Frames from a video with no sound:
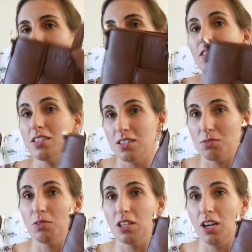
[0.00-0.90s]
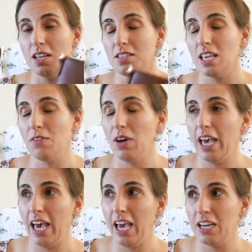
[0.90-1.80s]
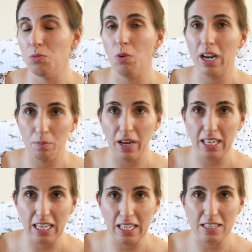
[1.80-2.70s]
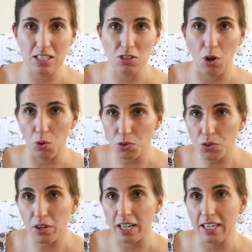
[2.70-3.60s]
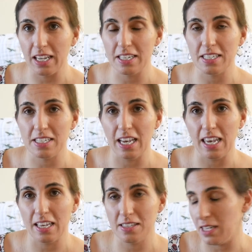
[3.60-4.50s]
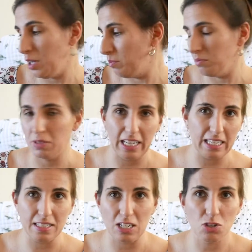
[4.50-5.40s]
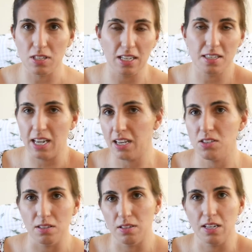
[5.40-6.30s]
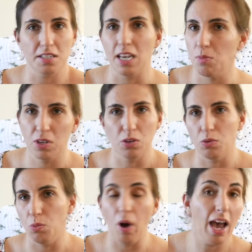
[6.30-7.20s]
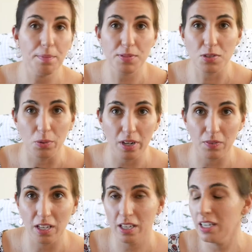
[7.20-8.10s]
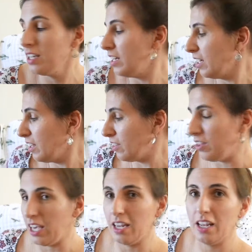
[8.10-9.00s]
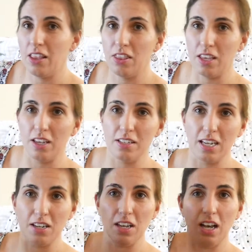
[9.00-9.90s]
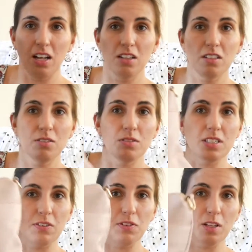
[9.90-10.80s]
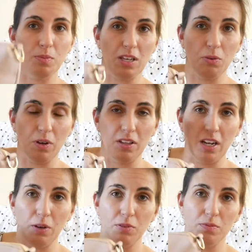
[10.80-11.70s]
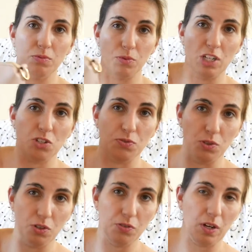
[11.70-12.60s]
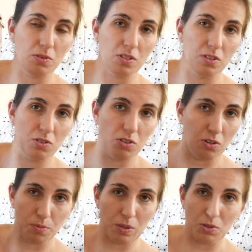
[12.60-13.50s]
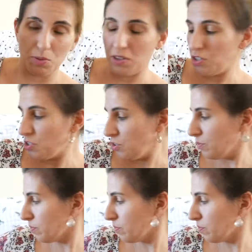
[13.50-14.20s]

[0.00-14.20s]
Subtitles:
this is really nice. If I had one of my kids that's older and I needed to take some like essentials like snacks and entertainment or wipes or whatever, then the Danielle would definitely be the one that I would reach for if I was going to pick between the 2.